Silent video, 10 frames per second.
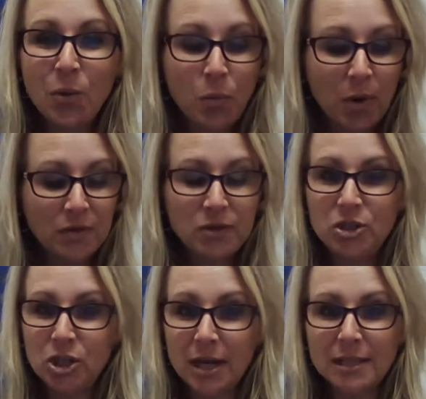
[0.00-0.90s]
With
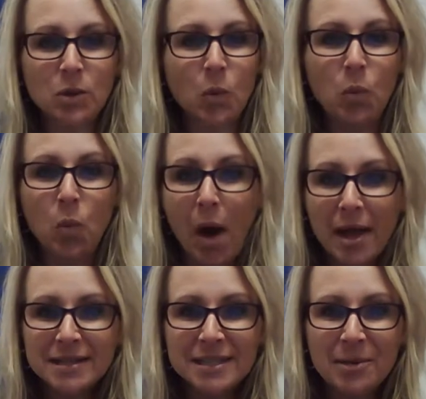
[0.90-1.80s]
just one
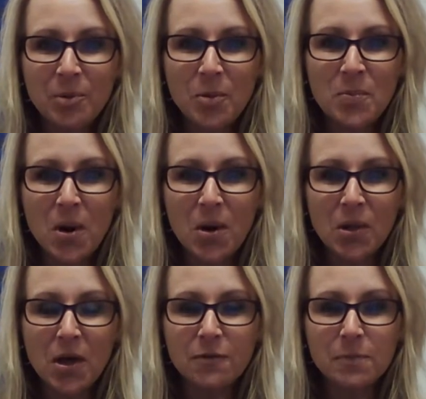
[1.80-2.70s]
simple
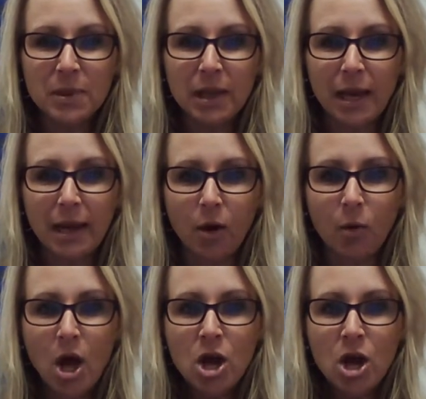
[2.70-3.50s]
ball of Play-Doh,